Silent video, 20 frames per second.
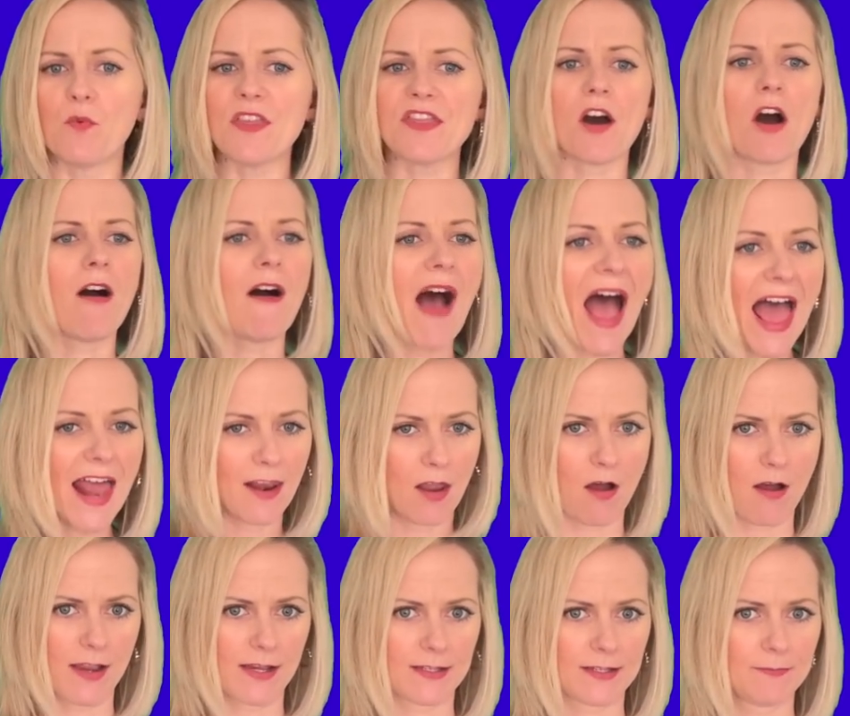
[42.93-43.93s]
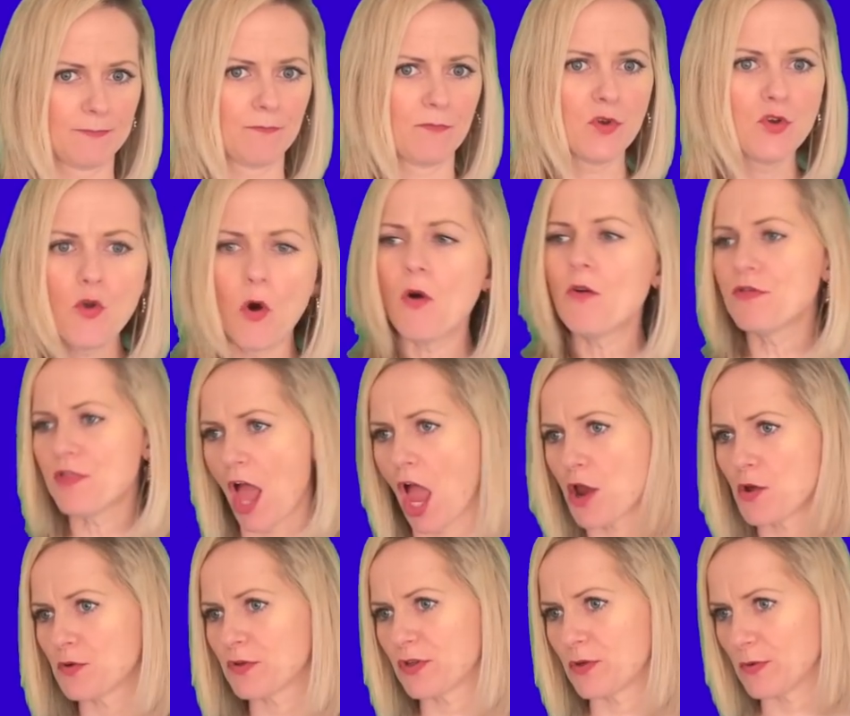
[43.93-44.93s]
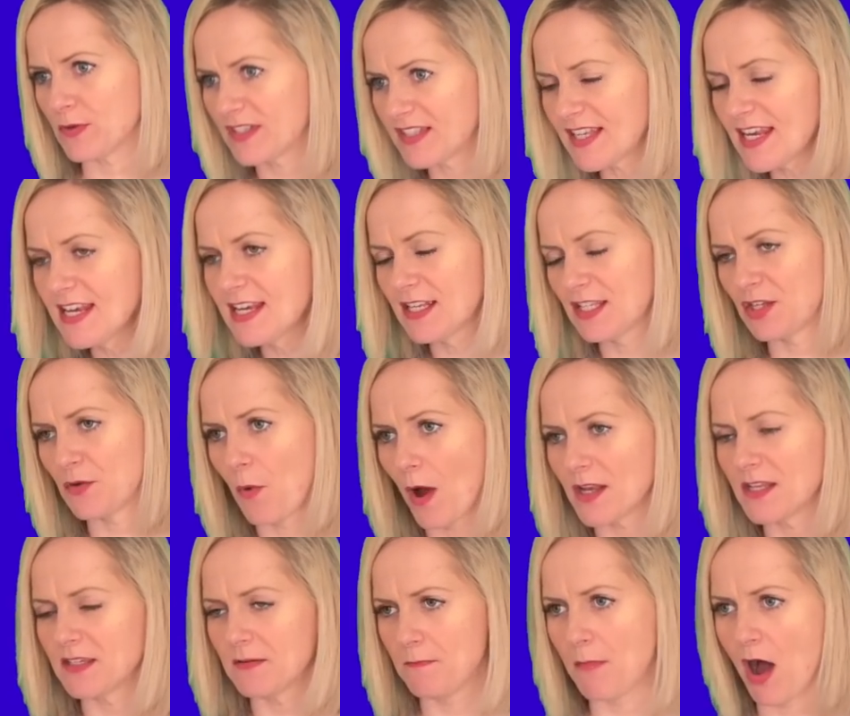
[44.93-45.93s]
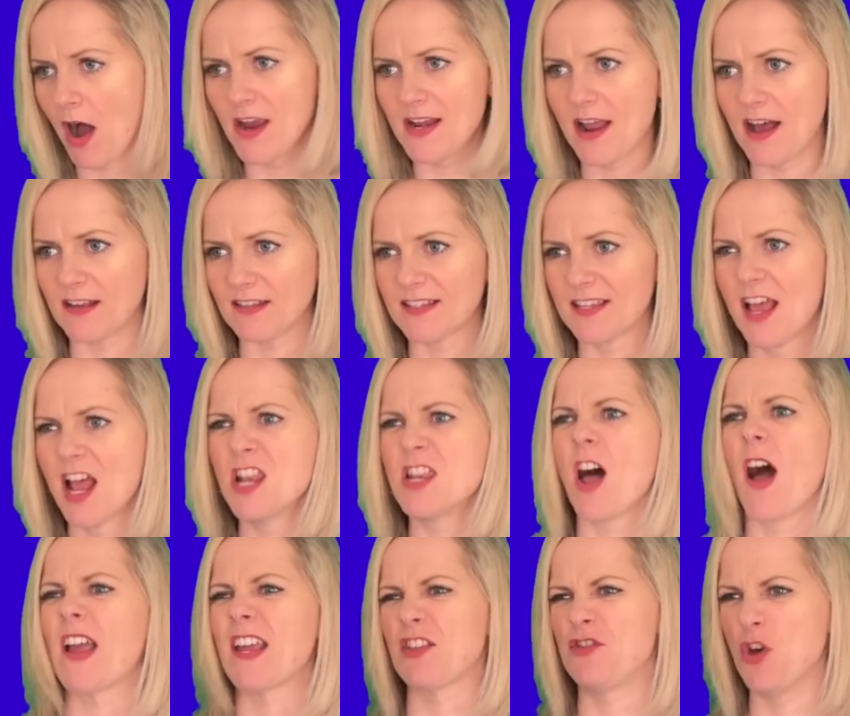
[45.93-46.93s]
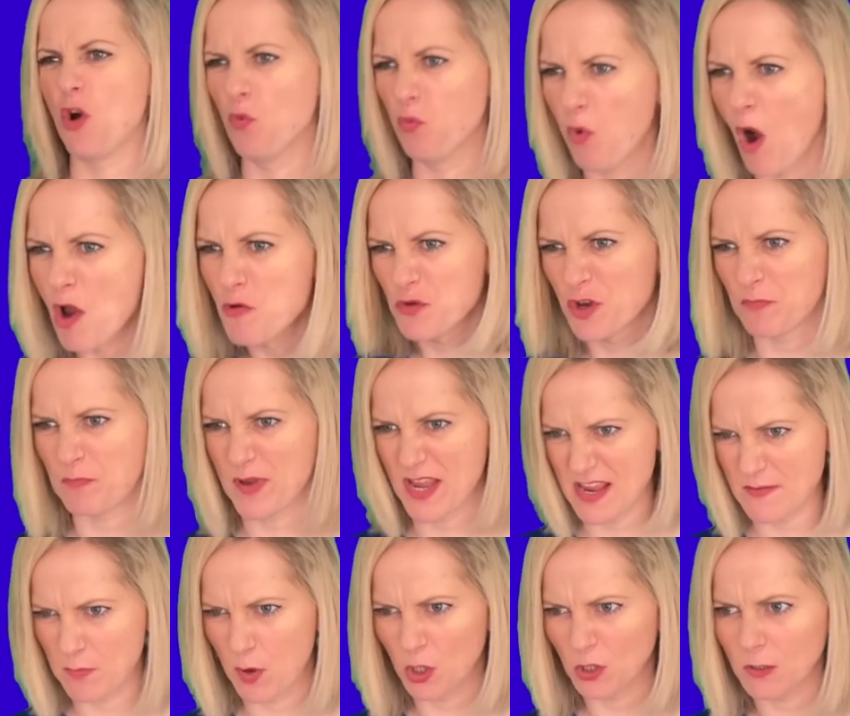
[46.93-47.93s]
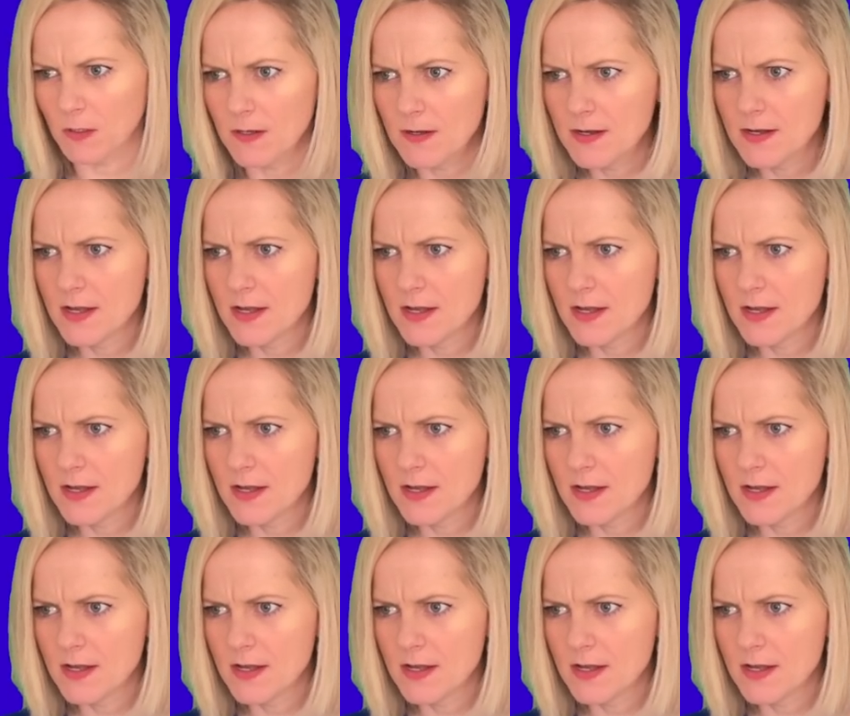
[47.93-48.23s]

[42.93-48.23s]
with our allies, not those who seek to undermine us, like the woke people.